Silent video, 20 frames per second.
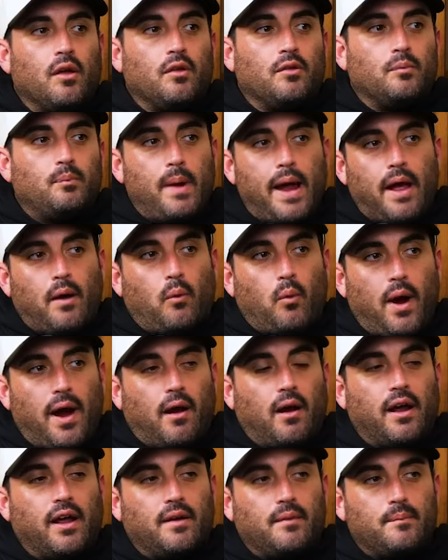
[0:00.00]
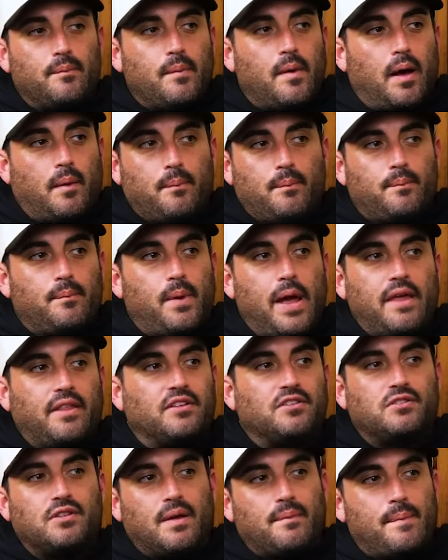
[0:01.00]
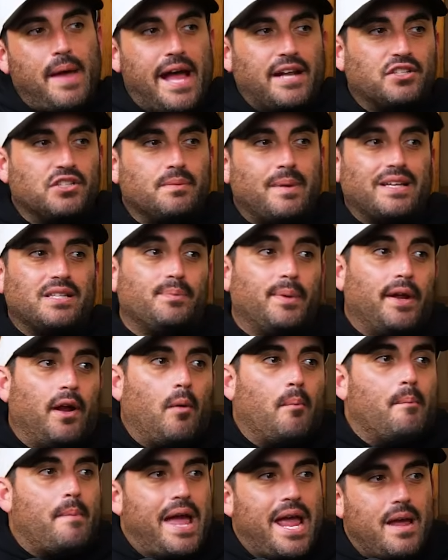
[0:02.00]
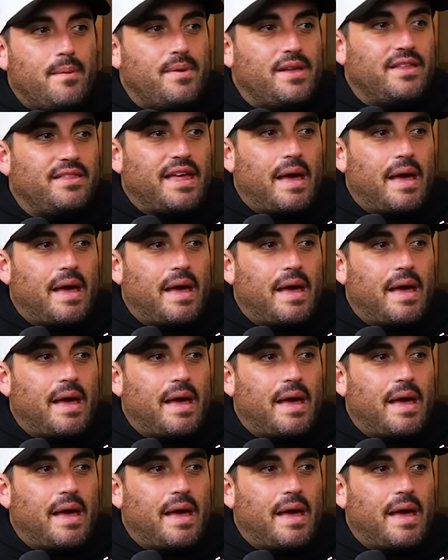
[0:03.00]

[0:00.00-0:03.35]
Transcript: wearing a bathing suit that matches my Speedo, maybe